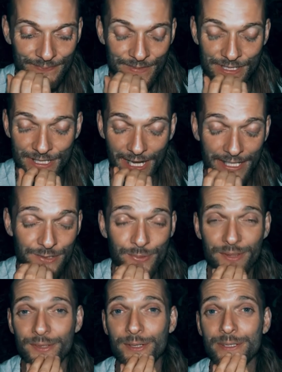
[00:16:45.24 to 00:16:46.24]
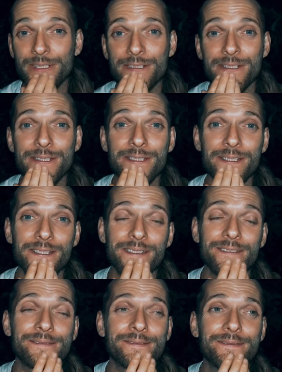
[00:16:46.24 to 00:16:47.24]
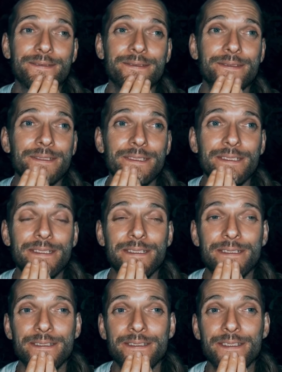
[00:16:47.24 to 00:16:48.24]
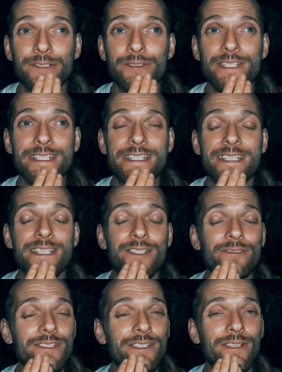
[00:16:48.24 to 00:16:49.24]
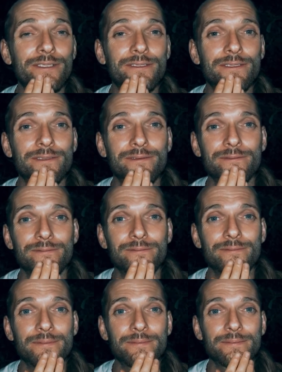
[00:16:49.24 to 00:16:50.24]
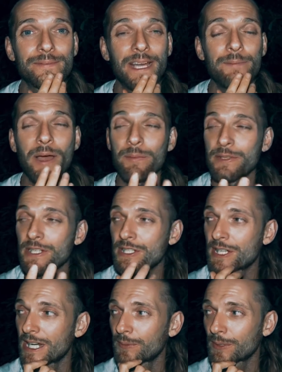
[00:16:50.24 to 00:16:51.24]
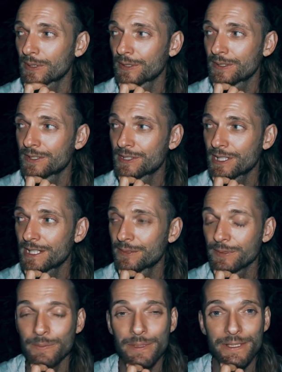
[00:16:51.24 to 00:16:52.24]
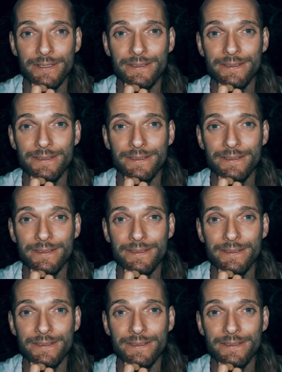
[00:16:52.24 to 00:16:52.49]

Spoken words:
It starts with thoughtlessness. The greatest teacher is God. I'm happy to share what God has shared with me.